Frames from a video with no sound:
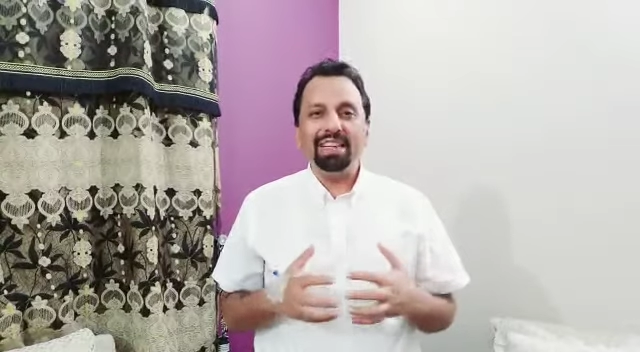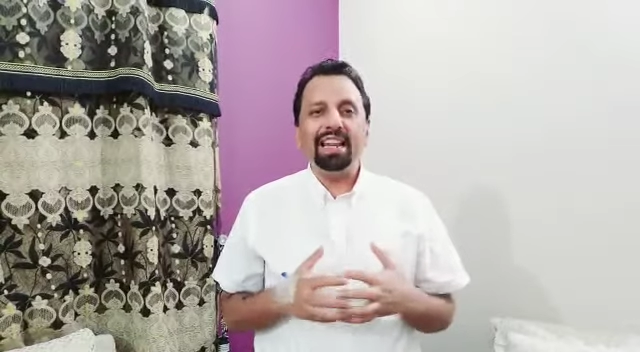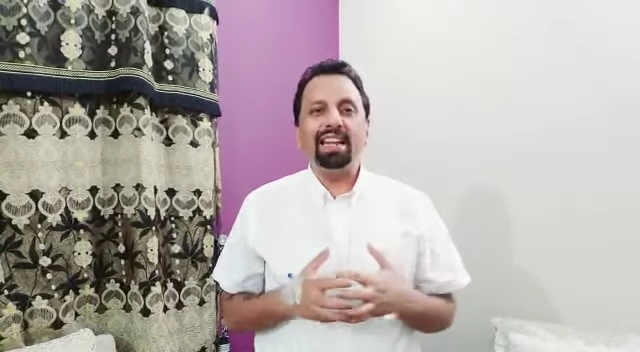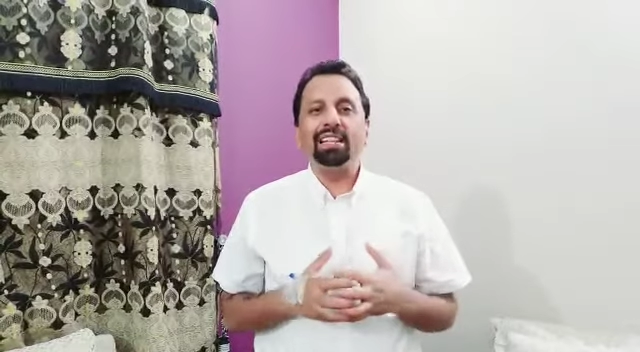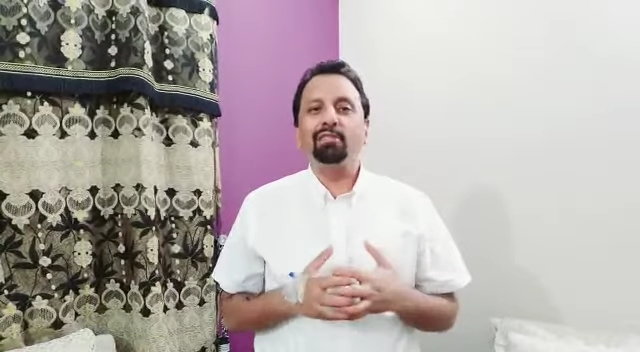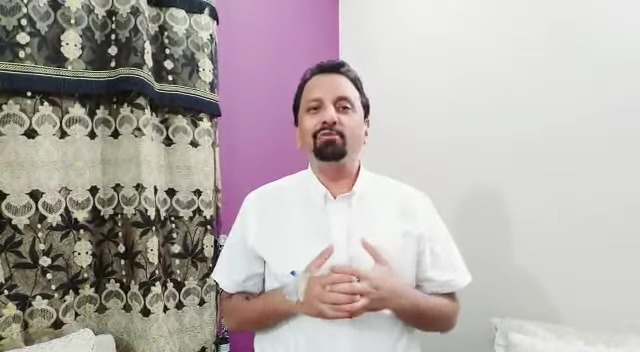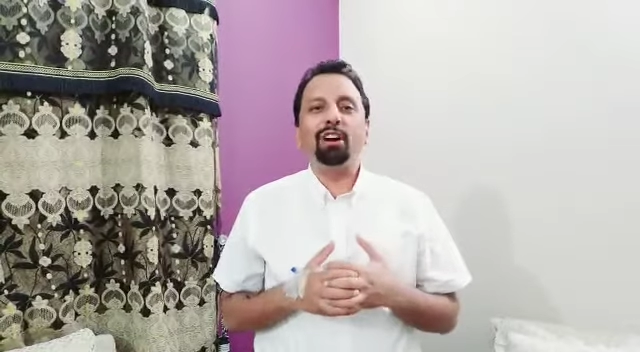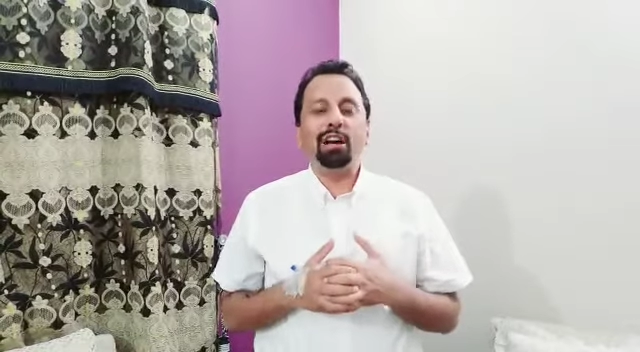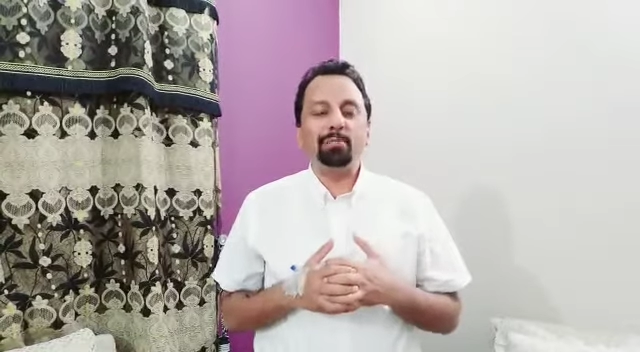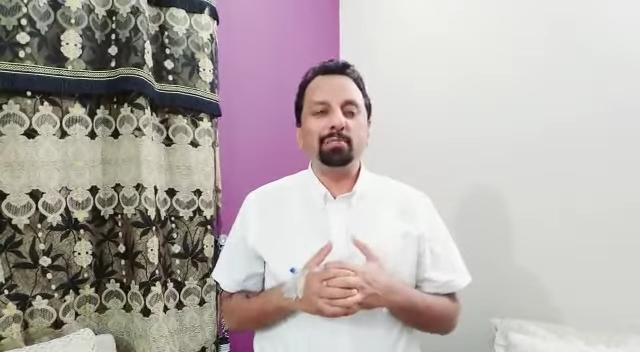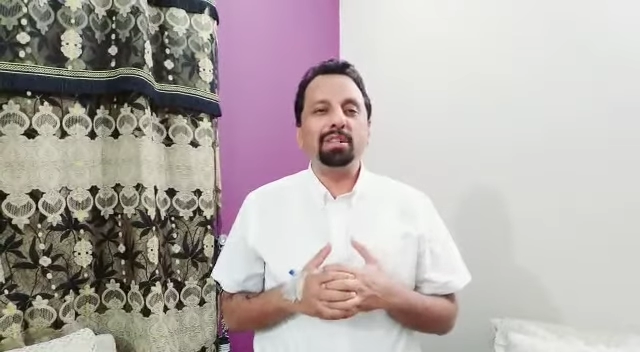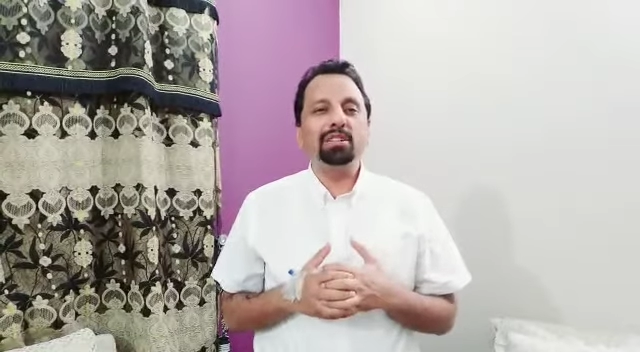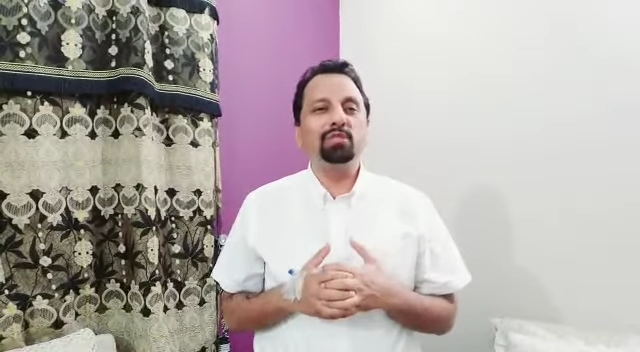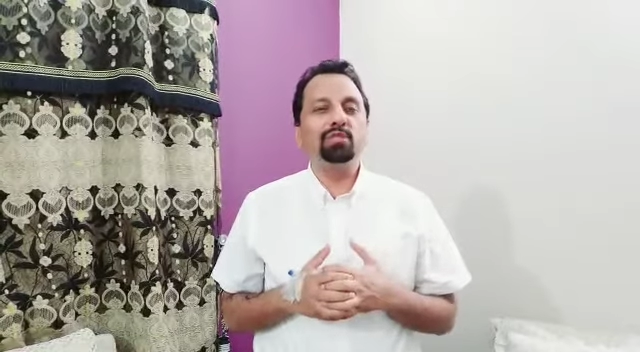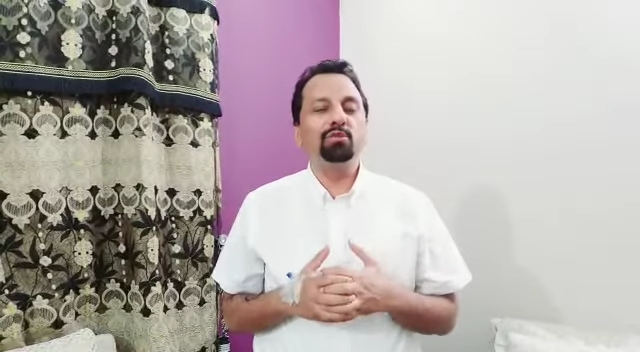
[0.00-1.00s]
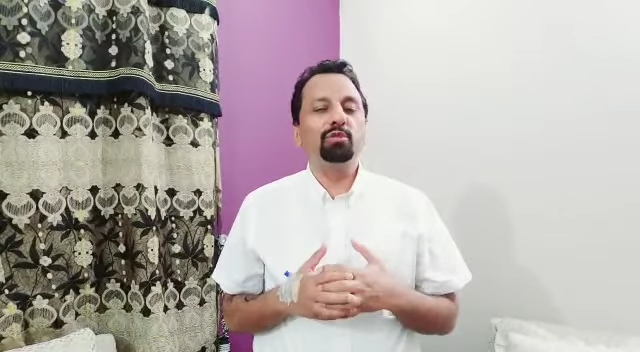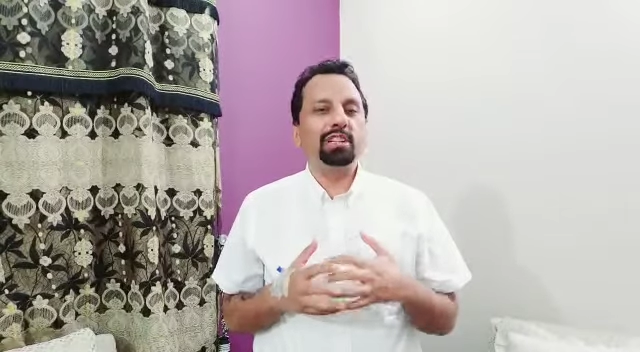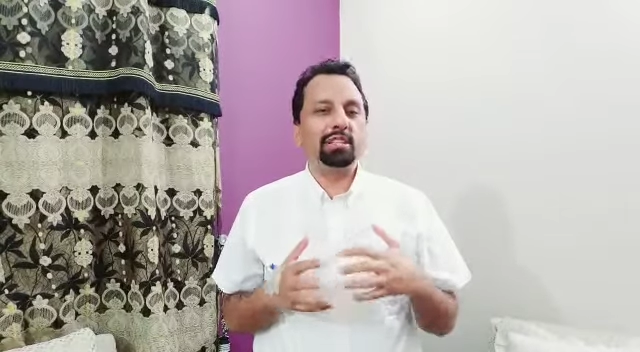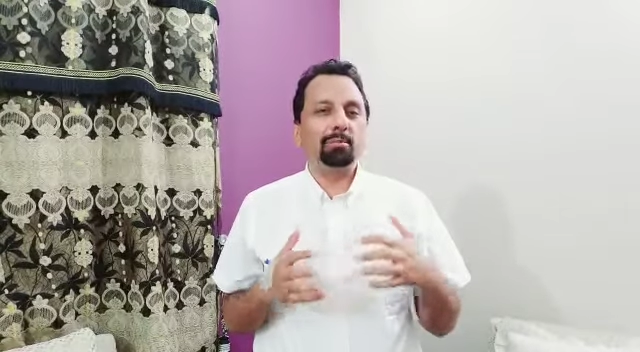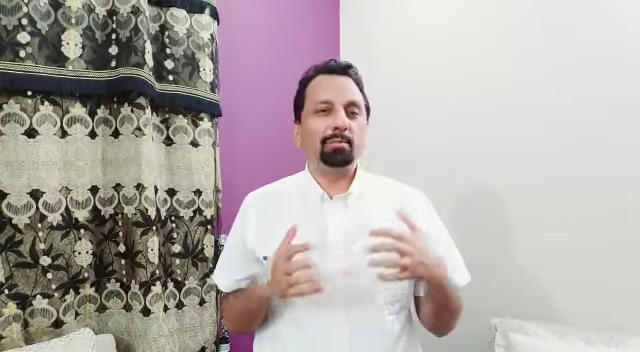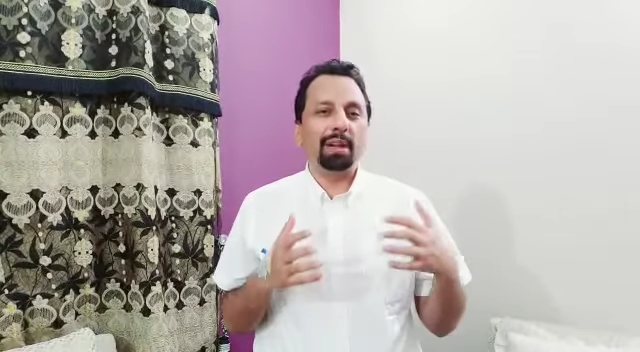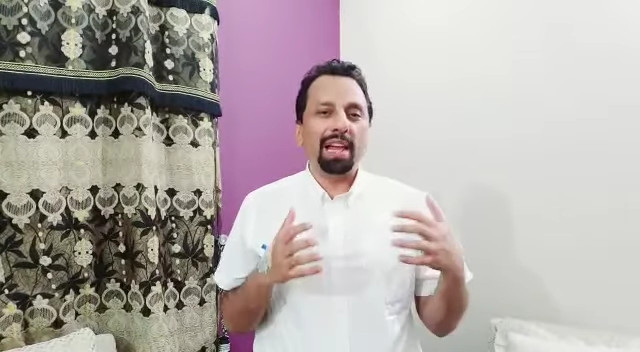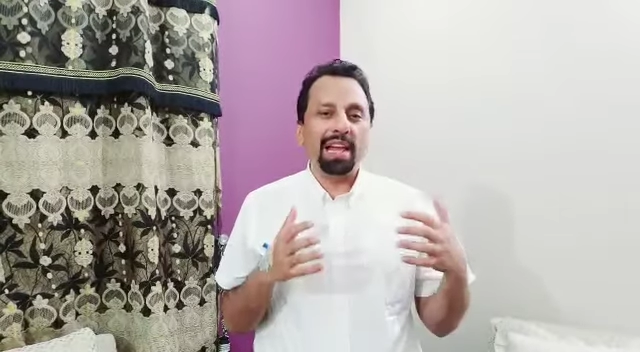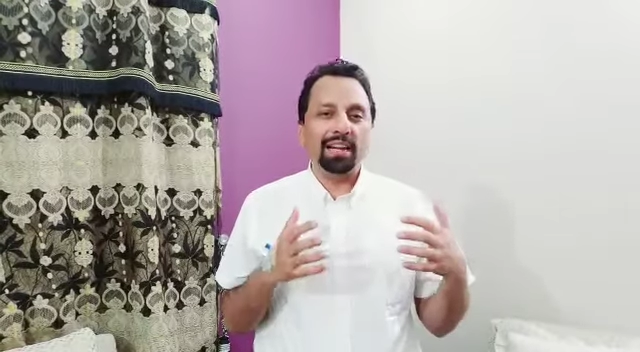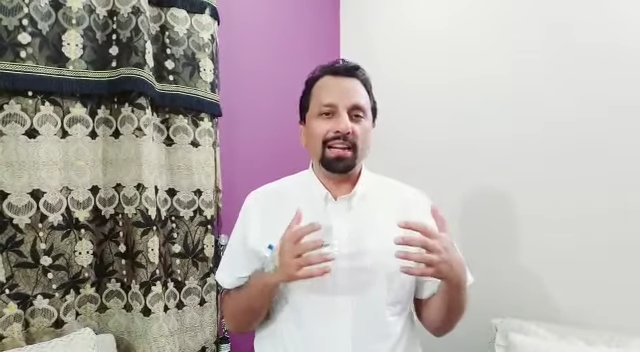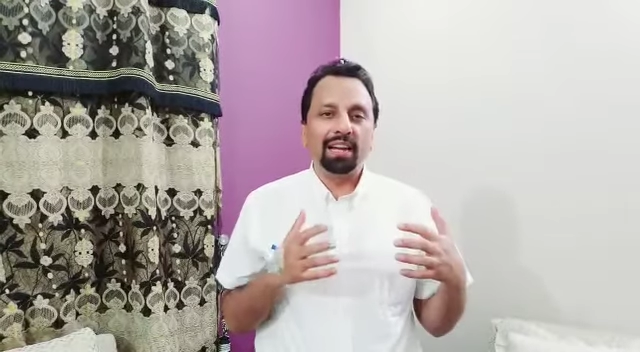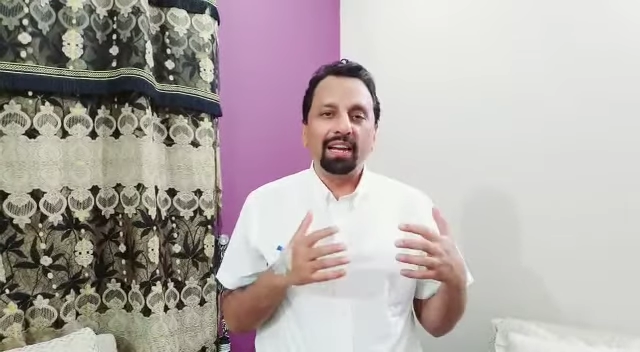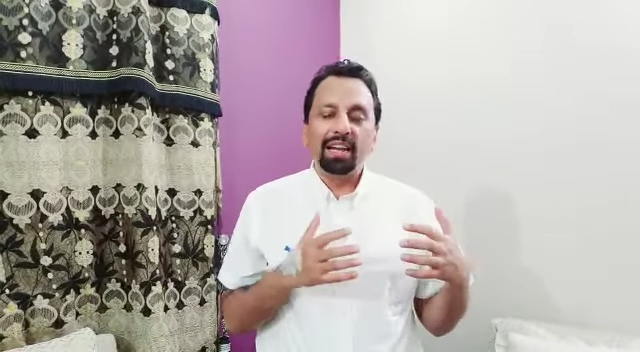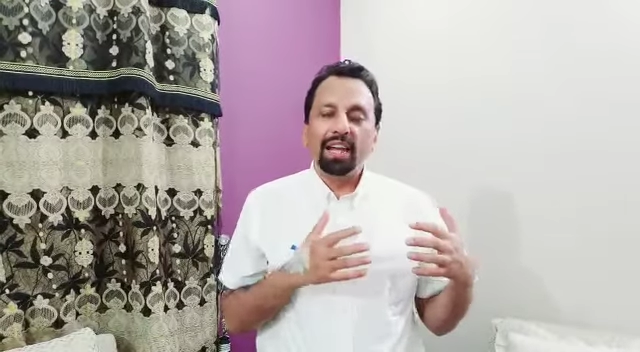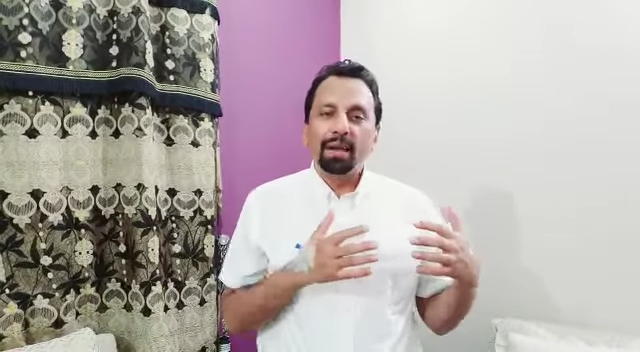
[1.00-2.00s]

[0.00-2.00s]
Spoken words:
and the farmers who were supplying